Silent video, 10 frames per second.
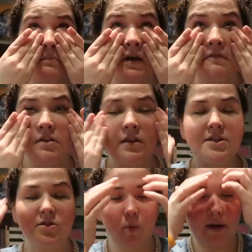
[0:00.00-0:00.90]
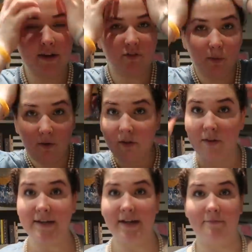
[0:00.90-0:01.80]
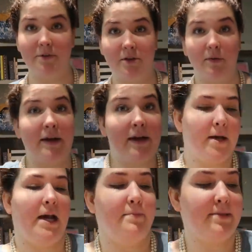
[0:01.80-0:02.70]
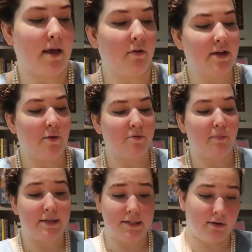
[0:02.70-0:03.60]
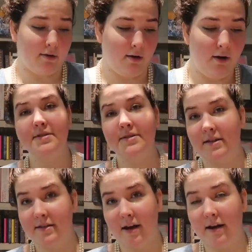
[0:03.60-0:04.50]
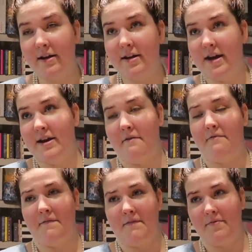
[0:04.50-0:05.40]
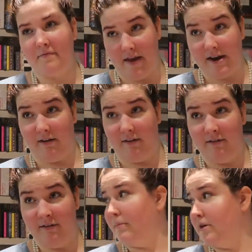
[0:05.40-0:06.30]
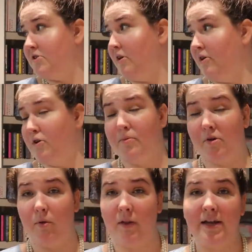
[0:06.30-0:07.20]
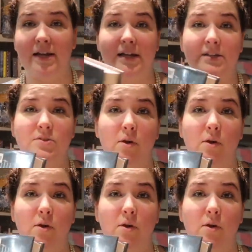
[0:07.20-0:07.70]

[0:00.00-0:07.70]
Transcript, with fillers: I'm definitely sweating from all the cleaning I've been doing. But I'm settled down with my dinner. Since I decided to DNF Faker, I'm gonna start a new book while I eat.